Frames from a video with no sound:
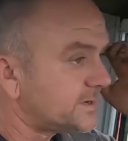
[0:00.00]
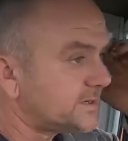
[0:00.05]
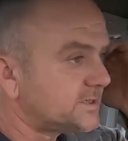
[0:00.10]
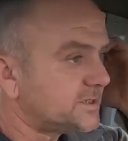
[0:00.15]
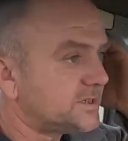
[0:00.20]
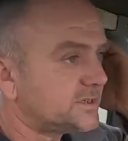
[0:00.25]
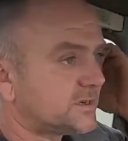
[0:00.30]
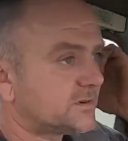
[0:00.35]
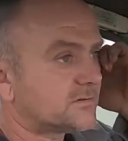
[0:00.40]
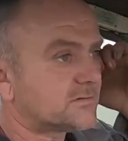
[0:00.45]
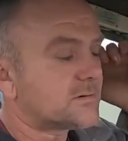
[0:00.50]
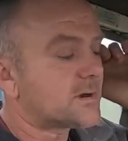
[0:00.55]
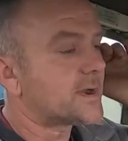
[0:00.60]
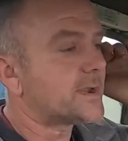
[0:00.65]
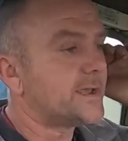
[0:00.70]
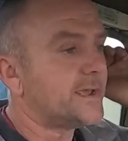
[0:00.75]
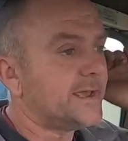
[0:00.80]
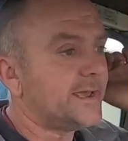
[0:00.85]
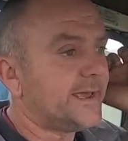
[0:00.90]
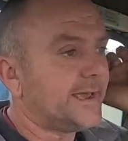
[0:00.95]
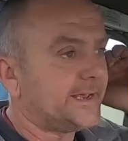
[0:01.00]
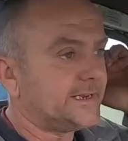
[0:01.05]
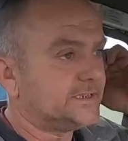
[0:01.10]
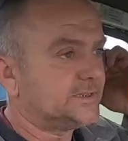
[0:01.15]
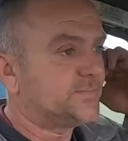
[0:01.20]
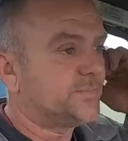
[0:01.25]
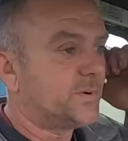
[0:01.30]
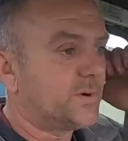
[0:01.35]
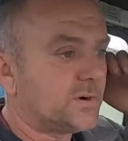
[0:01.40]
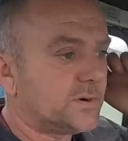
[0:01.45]
mean, she's a right
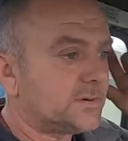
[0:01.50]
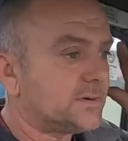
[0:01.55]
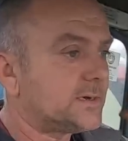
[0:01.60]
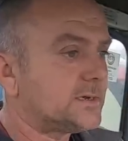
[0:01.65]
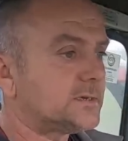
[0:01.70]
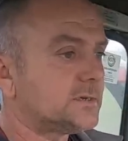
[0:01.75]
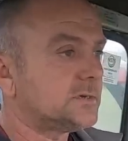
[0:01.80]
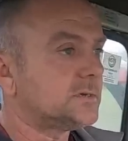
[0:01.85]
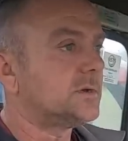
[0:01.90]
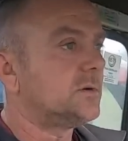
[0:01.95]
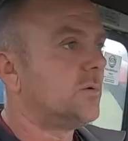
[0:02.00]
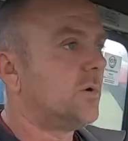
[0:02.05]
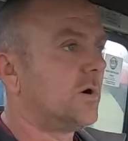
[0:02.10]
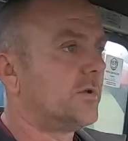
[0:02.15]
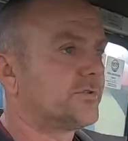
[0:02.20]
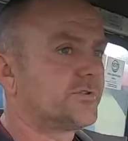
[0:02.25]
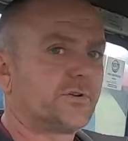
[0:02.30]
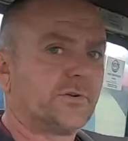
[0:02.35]
age, but I don't know what